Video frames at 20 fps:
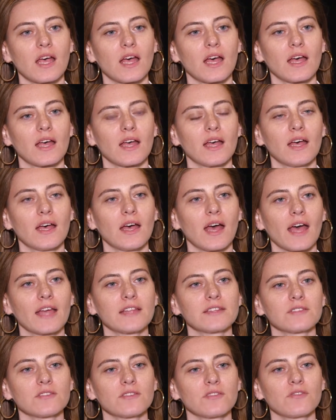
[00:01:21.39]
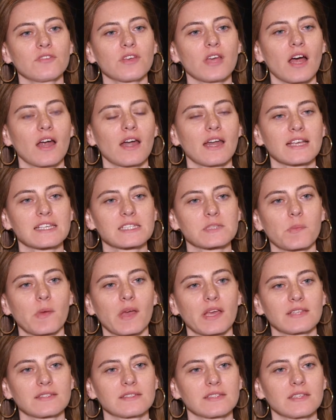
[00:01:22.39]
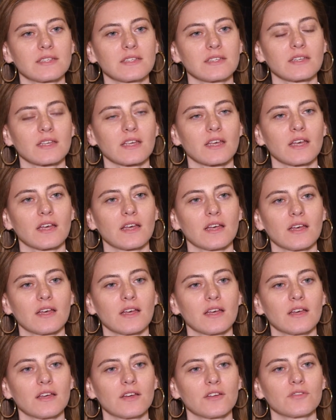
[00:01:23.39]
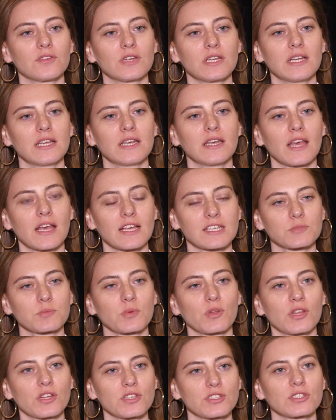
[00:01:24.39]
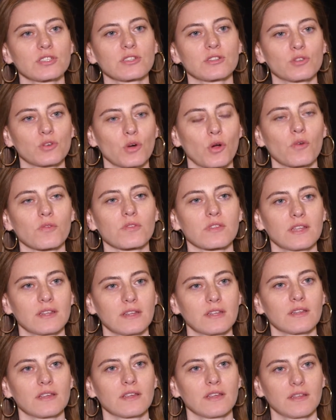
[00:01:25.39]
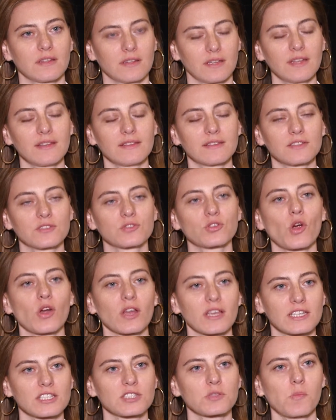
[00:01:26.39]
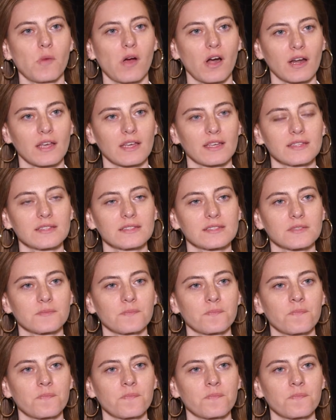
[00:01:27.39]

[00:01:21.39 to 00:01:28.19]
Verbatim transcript: Uh, and we are expecting really exponential growth in, in the Turkish market.